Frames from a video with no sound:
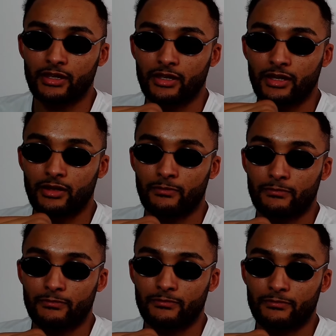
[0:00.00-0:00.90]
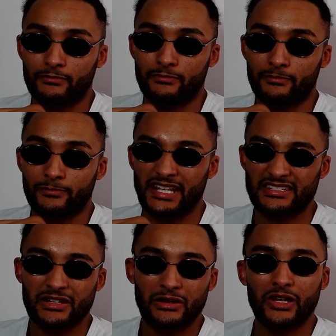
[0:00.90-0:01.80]
Um, but there's
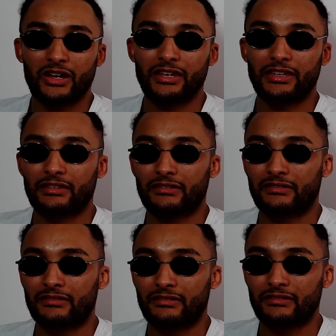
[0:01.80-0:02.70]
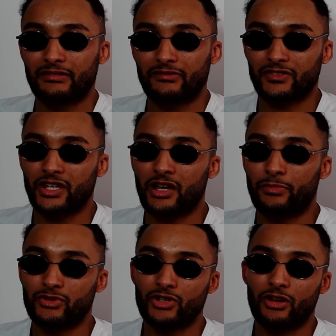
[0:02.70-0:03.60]
no like, for
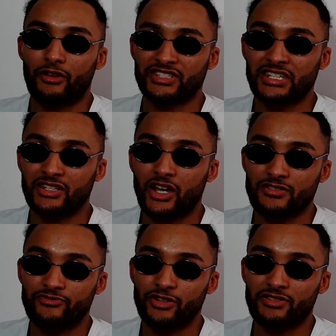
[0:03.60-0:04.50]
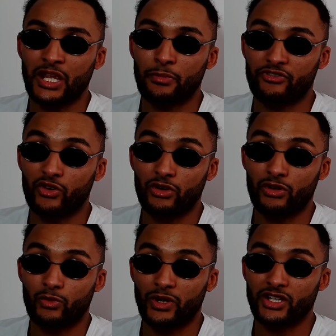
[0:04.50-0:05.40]
example, I've seen Tyson Fury say before
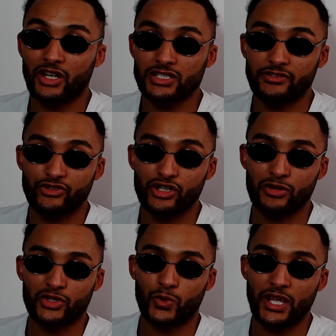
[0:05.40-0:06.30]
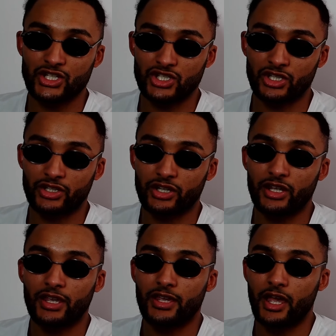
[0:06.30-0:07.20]
when Tyson Fury was questioned
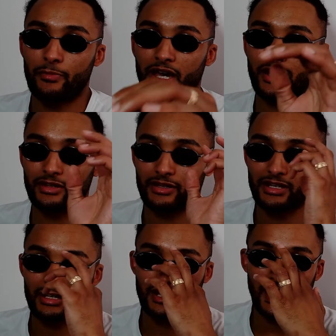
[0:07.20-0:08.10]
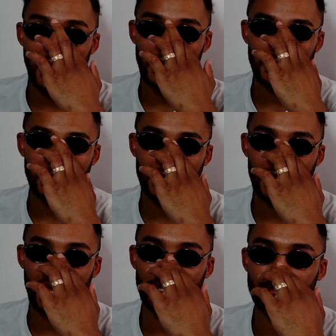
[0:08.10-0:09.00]
about El
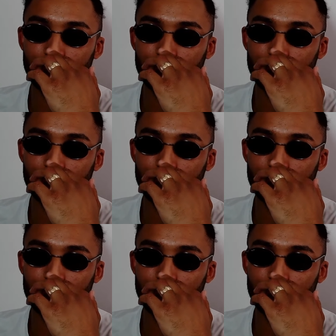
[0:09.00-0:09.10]
Kinahan,